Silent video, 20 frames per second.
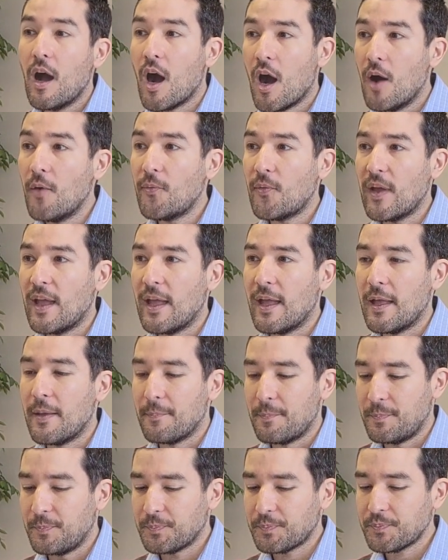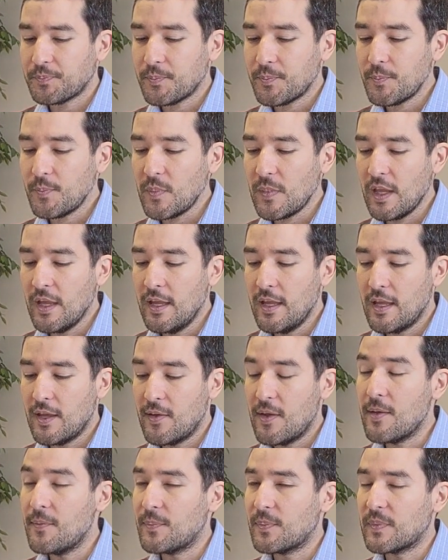of
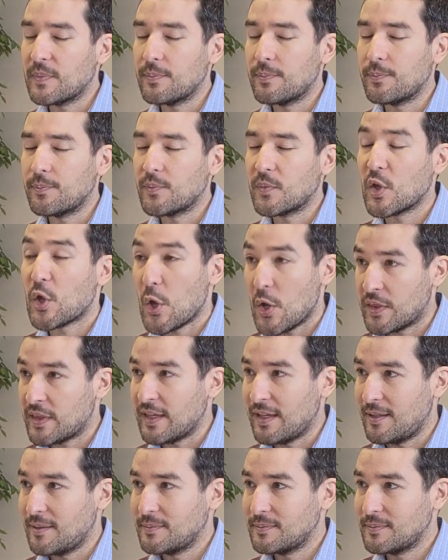Goethe.